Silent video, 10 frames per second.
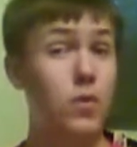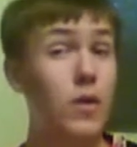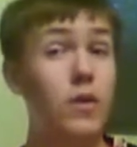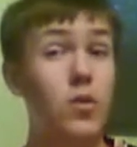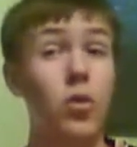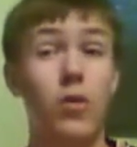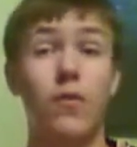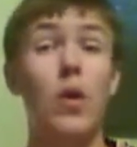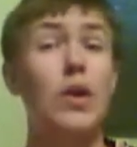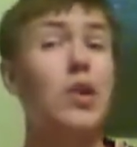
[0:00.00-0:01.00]
you did, you are a
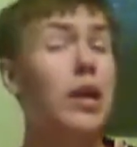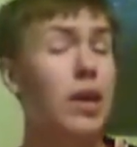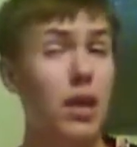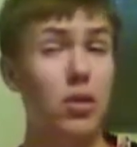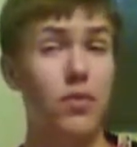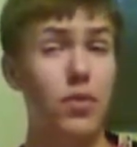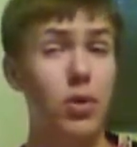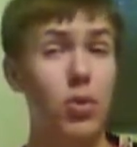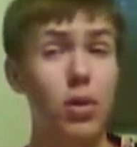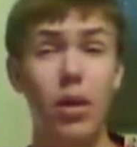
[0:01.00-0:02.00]
very dedicated
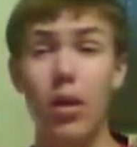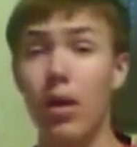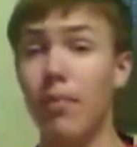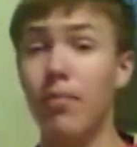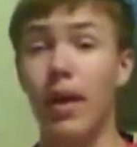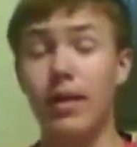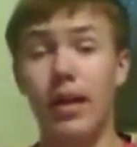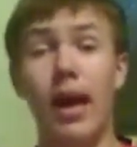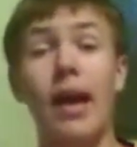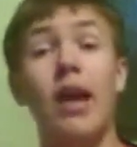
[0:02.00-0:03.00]
viewer,
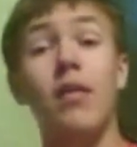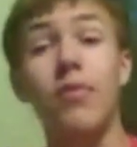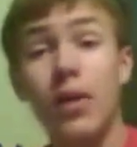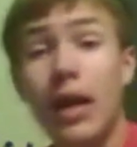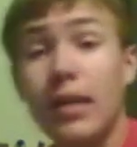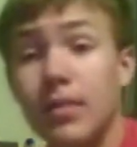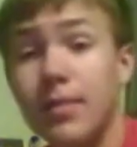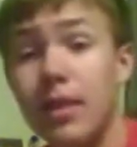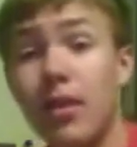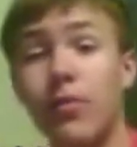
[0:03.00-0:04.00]
but I forgot
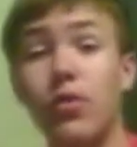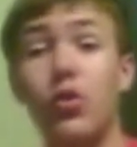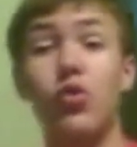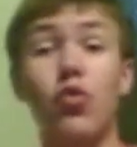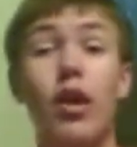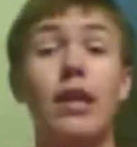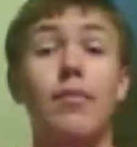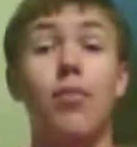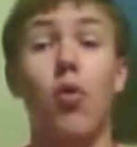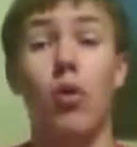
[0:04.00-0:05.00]
something of great
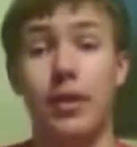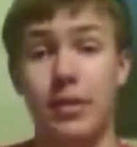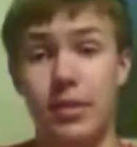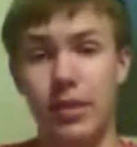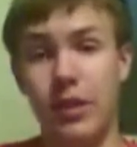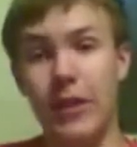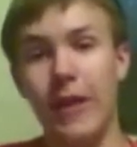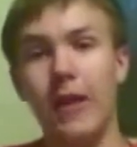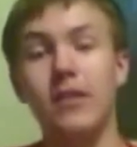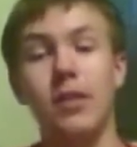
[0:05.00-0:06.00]
importance,
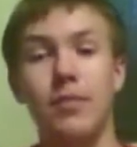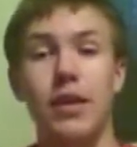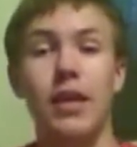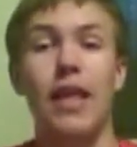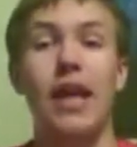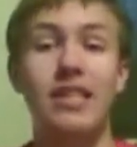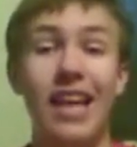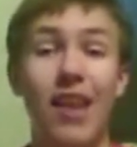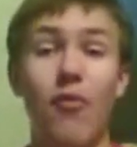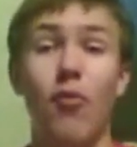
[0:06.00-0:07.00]
something that
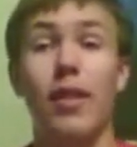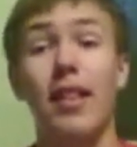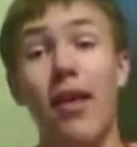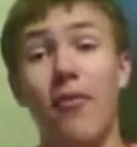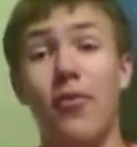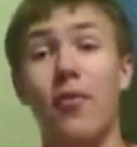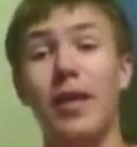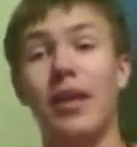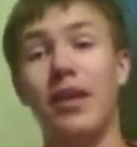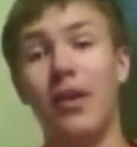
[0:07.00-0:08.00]
Dave would love for me
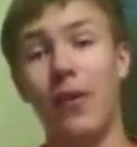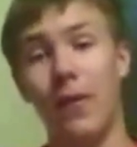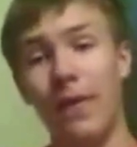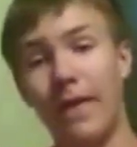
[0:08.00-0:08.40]
to do.